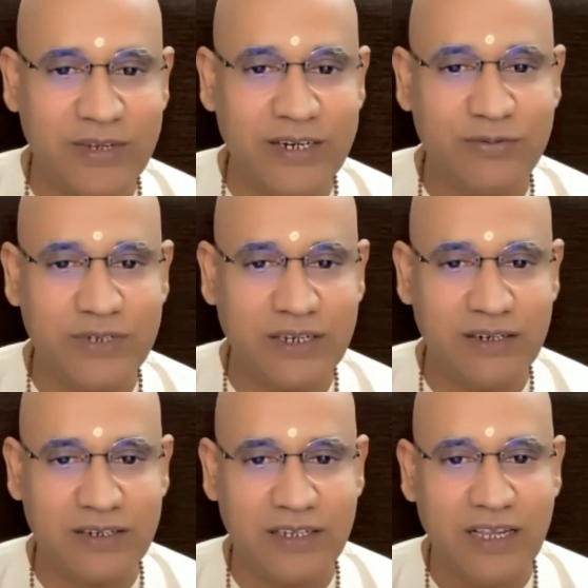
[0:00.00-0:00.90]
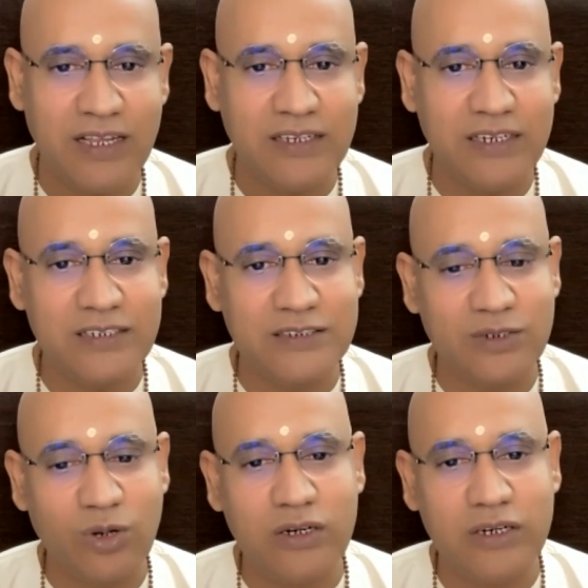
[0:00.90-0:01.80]
Very difficult. It
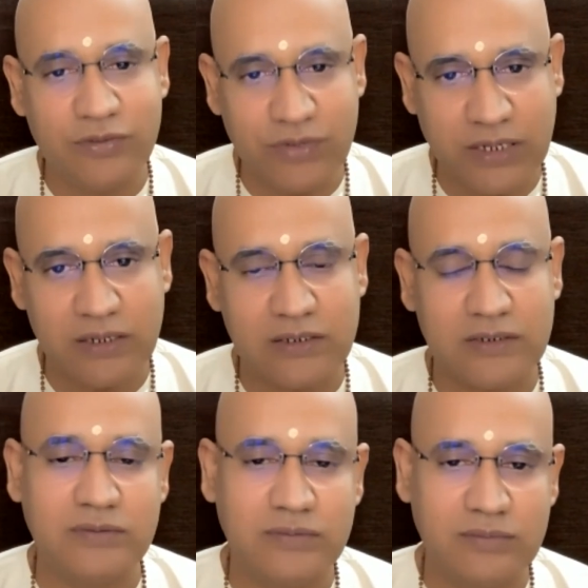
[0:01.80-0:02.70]
is not difficult.